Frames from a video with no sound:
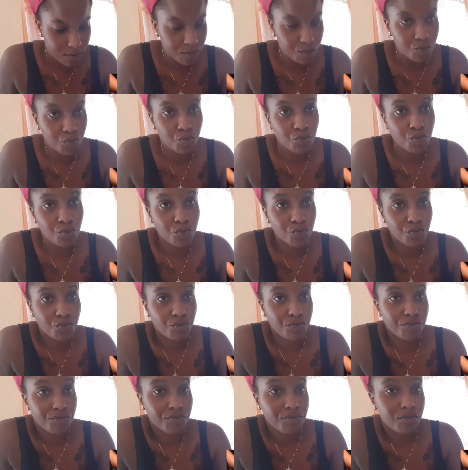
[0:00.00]

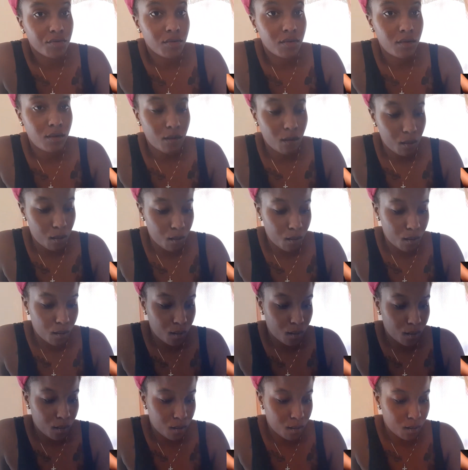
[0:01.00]

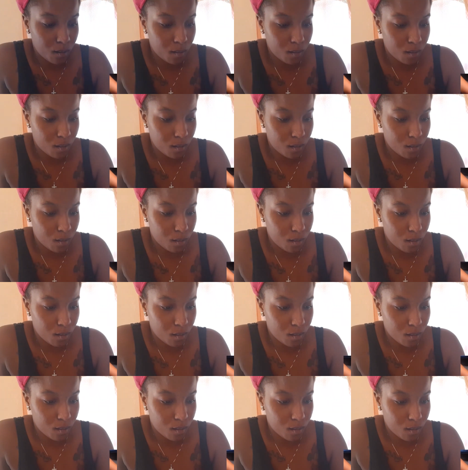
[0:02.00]

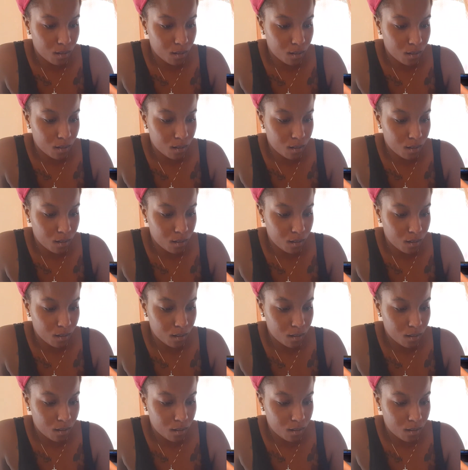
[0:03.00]

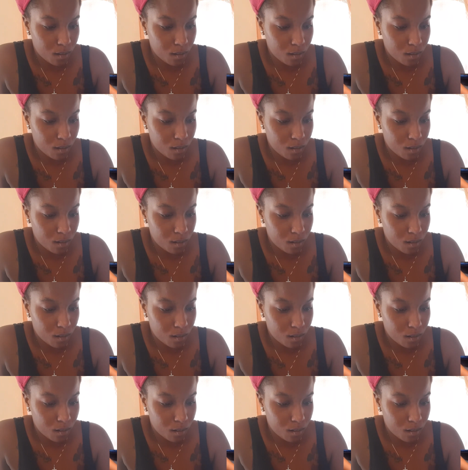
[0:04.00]

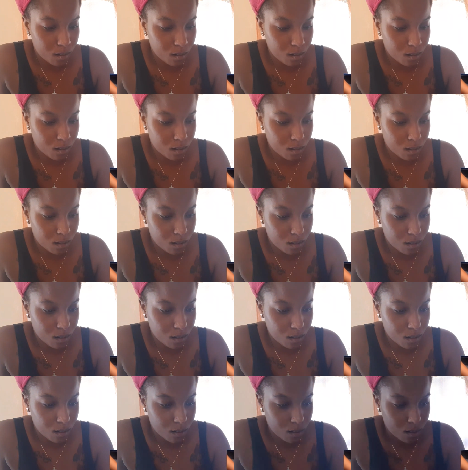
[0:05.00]

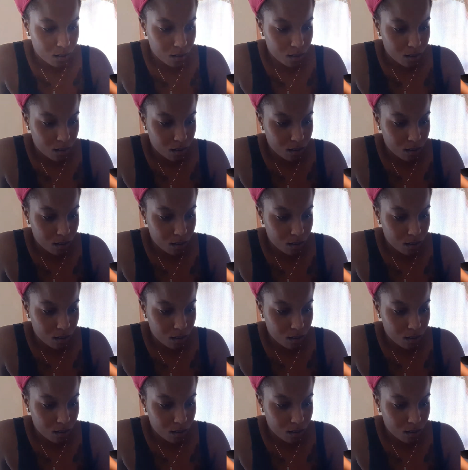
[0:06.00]
(silence)